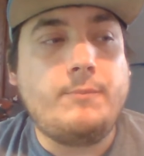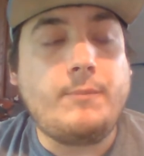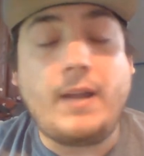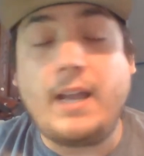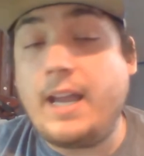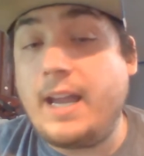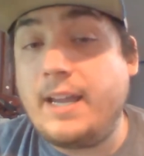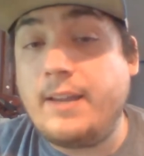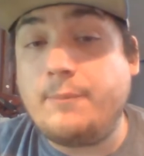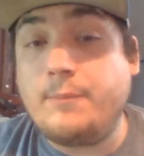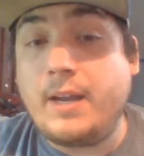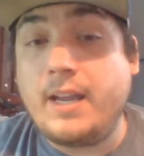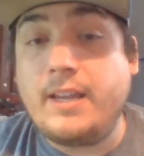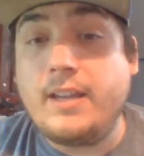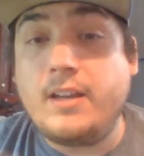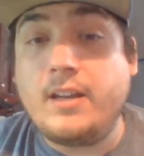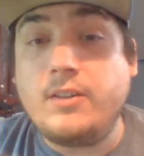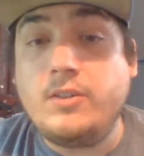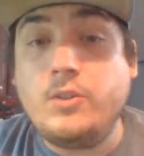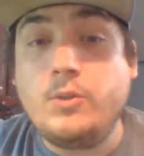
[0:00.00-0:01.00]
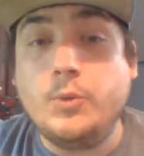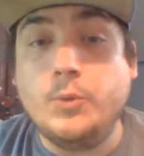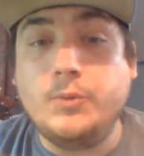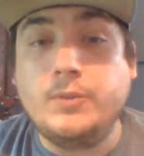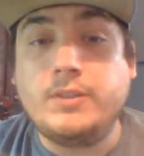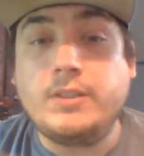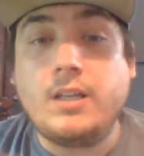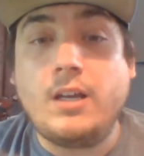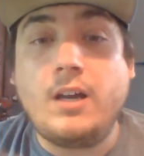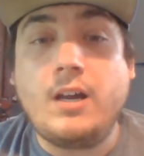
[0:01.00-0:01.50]
my my uh,
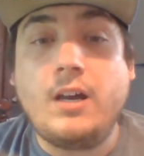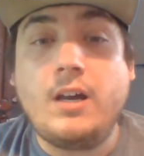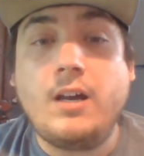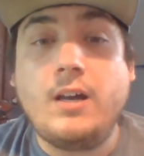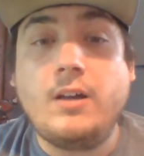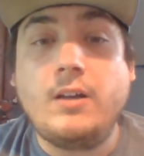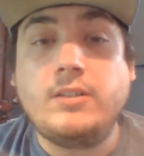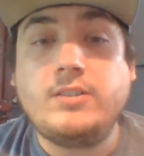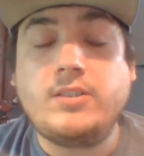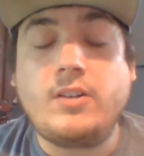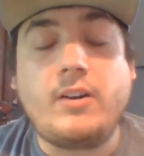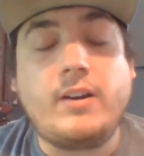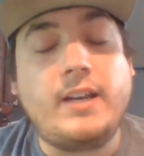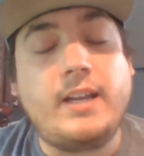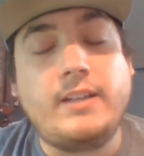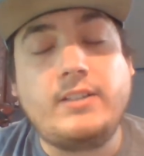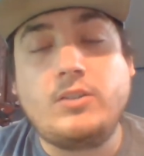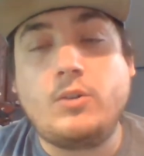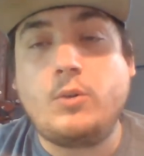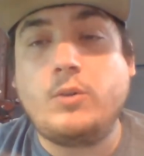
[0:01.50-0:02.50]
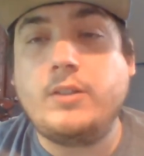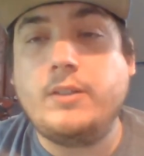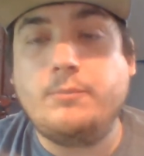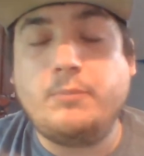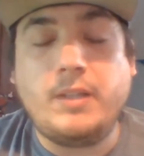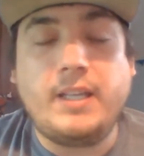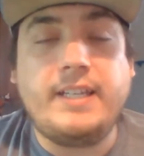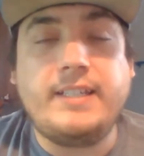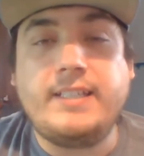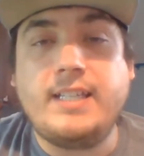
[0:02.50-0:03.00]
news. Uh, sorry, I totally
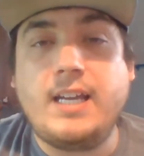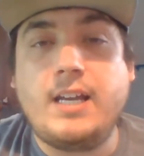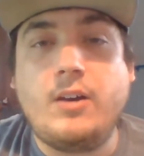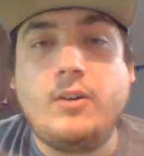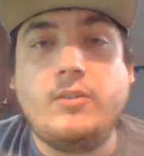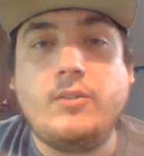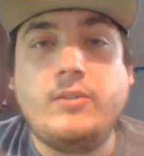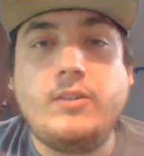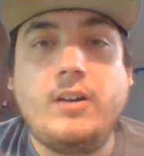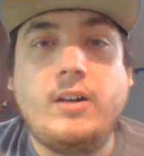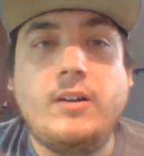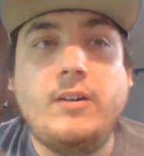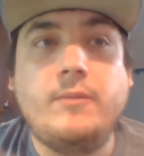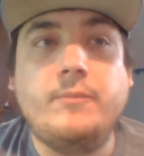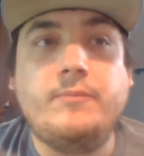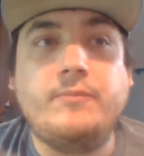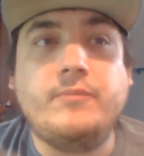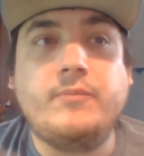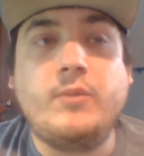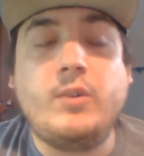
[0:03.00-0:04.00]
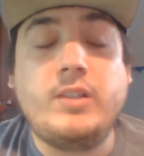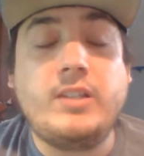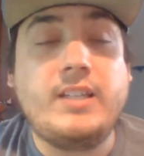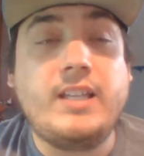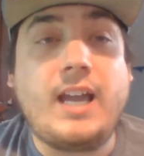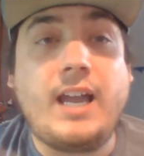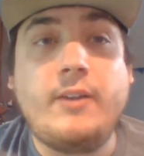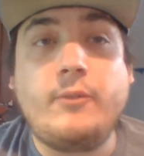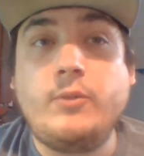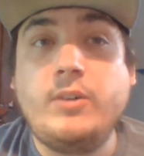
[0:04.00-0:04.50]
blanked out. Um, what
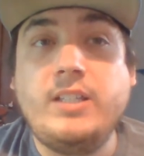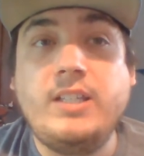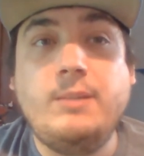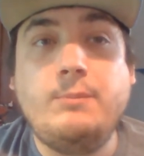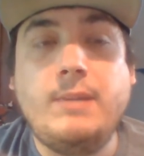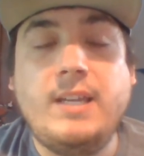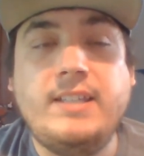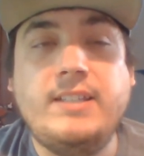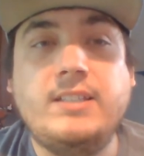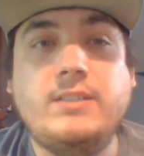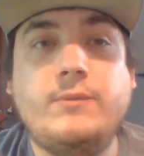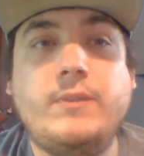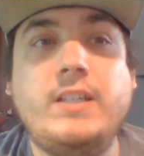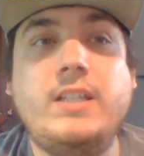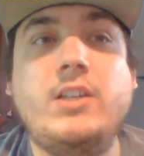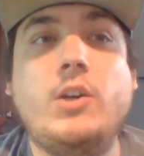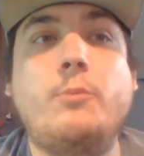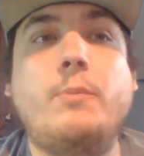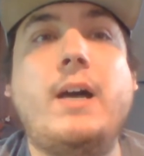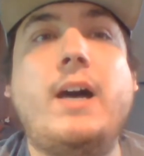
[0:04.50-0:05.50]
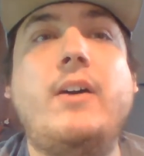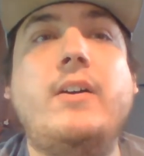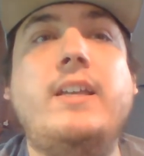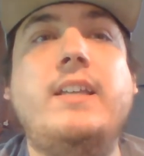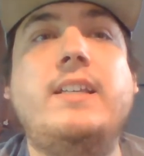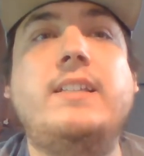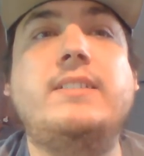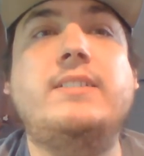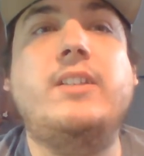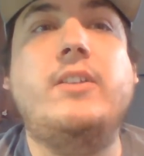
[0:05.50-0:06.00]
I really made this video about
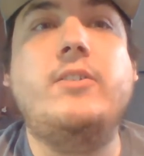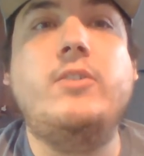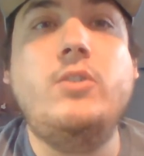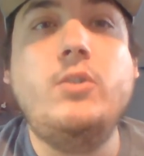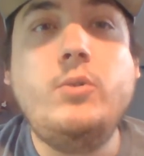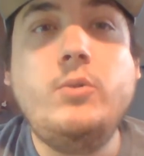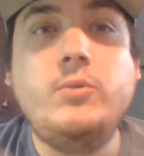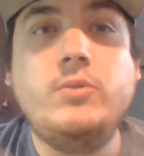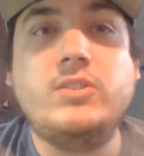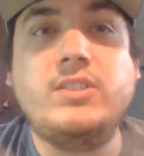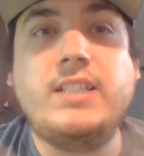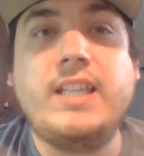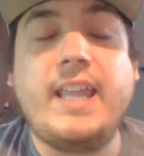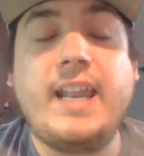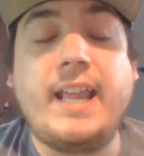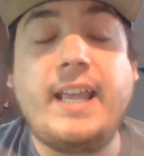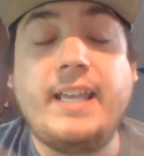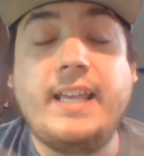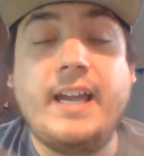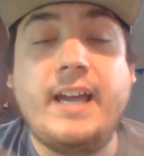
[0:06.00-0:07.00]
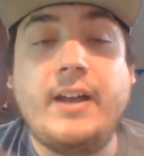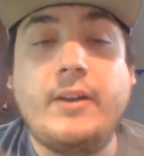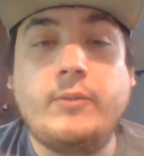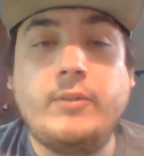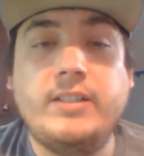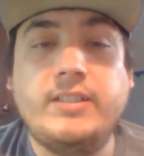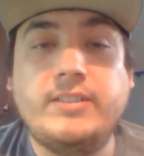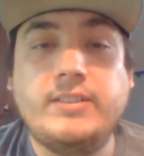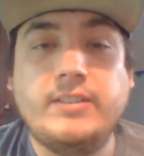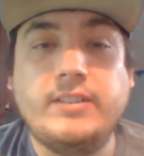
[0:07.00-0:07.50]
is the news that I got
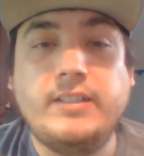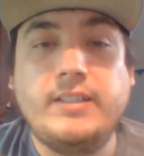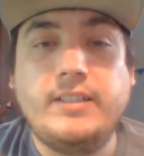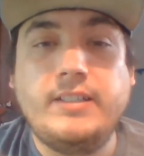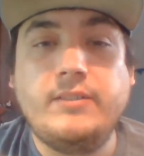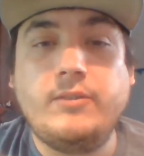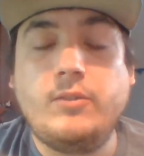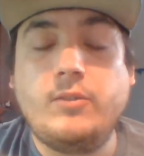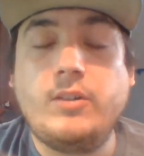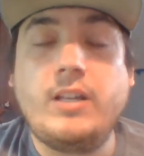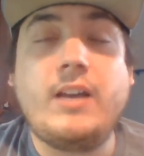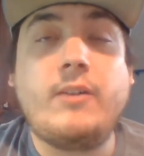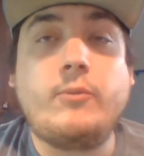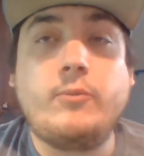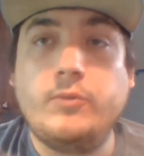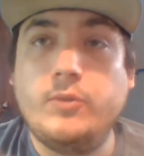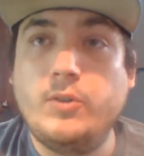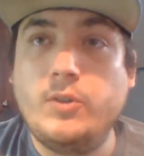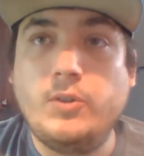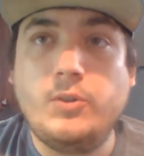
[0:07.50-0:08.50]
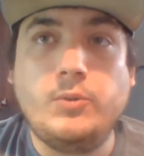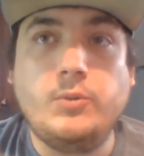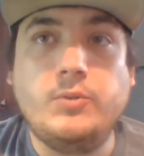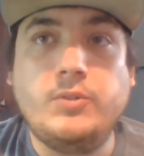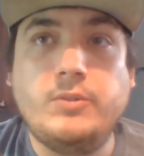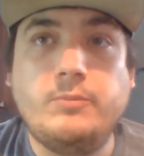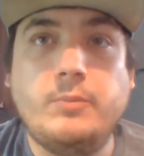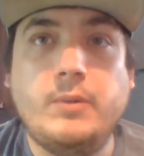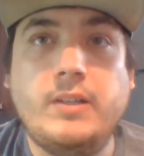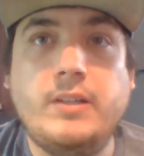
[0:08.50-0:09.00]
recently, well, not
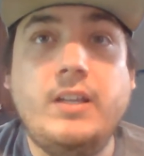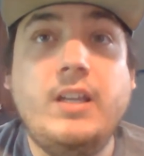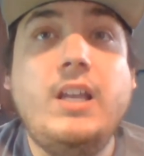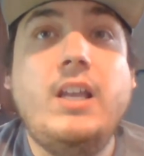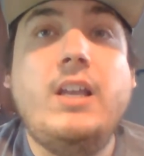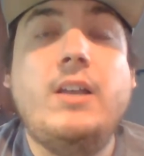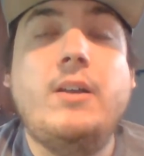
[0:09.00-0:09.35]
news, but